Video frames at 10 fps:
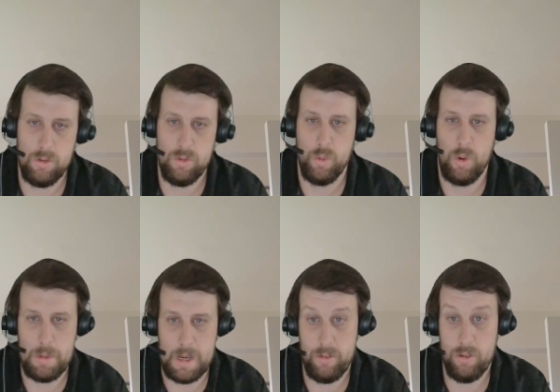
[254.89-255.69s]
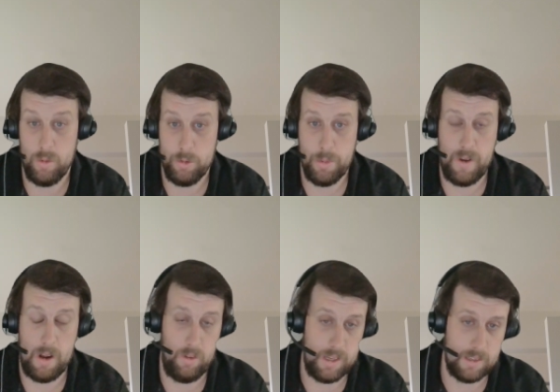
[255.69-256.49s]
do through a managed service
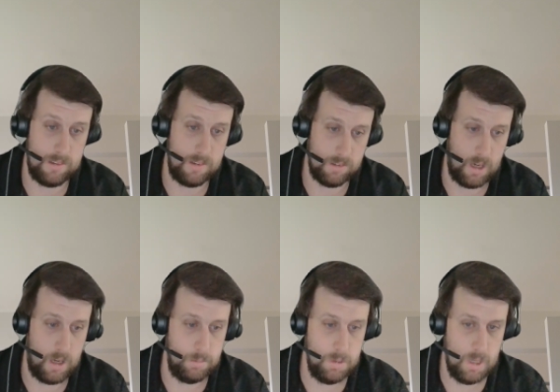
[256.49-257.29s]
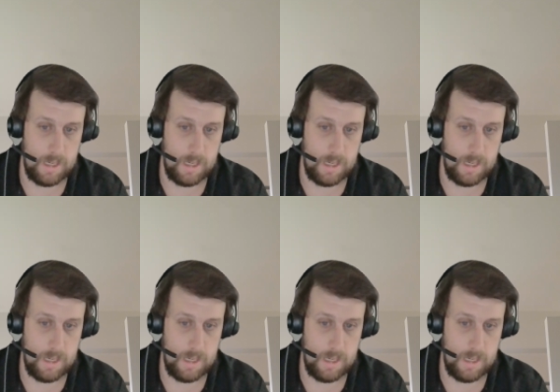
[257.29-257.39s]
provider like Syscom.